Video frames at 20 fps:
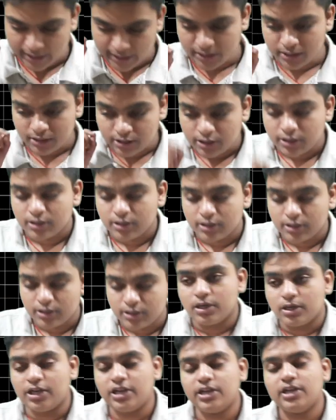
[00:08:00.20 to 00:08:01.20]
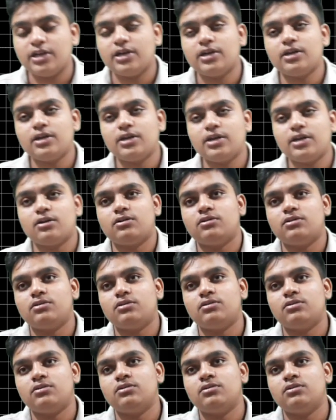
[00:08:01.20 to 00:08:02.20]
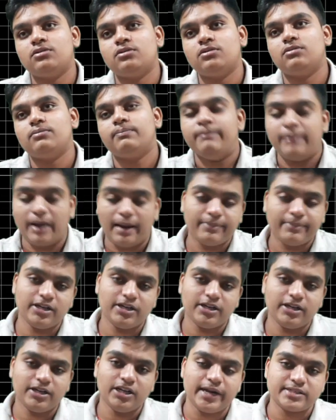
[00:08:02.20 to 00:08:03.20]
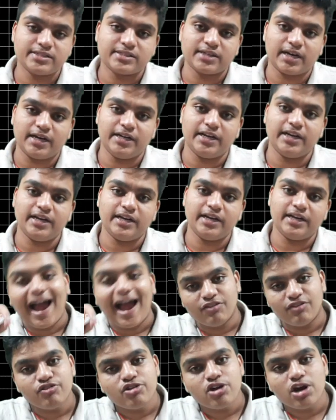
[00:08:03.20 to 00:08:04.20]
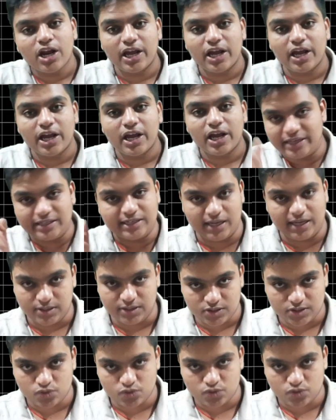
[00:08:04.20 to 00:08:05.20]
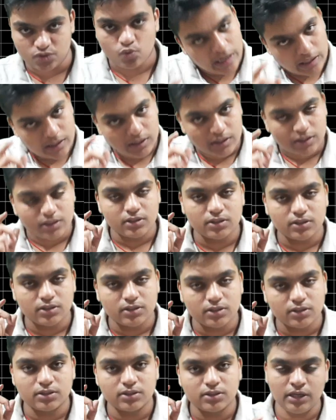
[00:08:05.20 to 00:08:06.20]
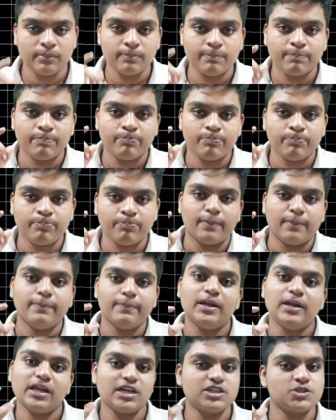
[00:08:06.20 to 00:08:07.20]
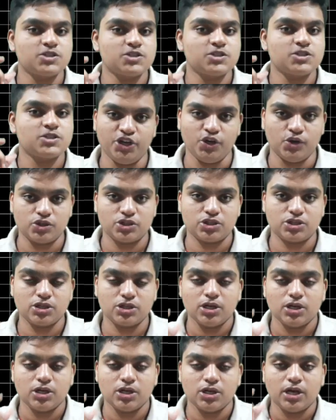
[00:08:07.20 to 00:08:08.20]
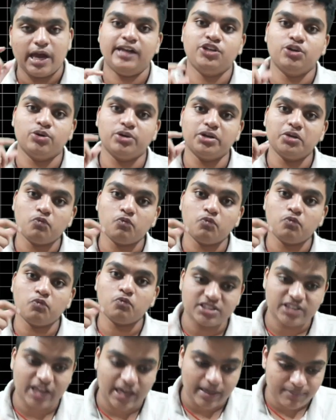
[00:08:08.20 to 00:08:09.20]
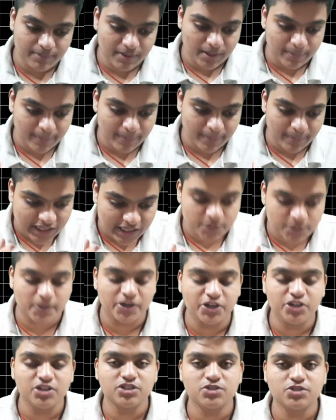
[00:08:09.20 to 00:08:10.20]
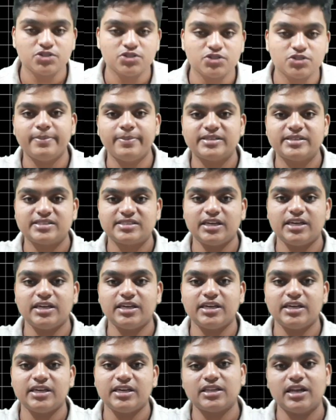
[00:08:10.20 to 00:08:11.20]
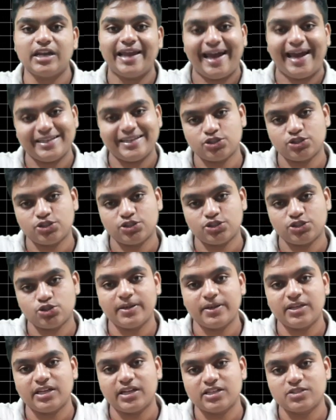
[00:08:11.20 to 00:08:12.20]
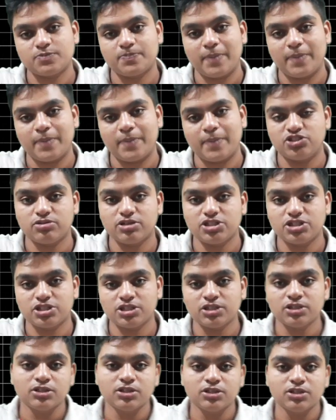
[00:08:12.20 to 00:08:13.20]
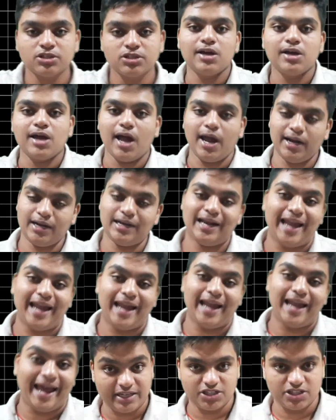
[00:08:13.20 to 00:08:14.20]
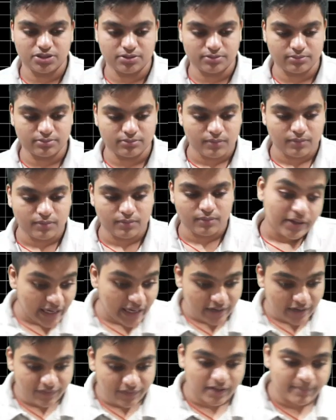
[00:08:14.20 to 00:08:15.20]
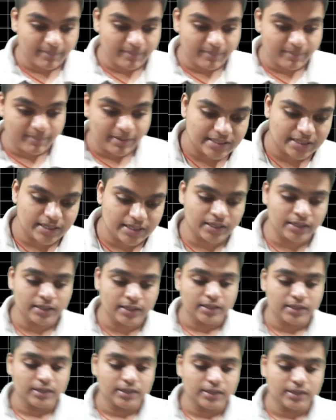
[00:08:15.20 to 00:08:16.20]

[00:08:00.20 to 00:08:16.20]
and here mammary glands contain alveoli like lungs where the milk is produced. And during which time the milk is produced, we will be seeing in the last topic, that is parturition and lactation. There will be seeing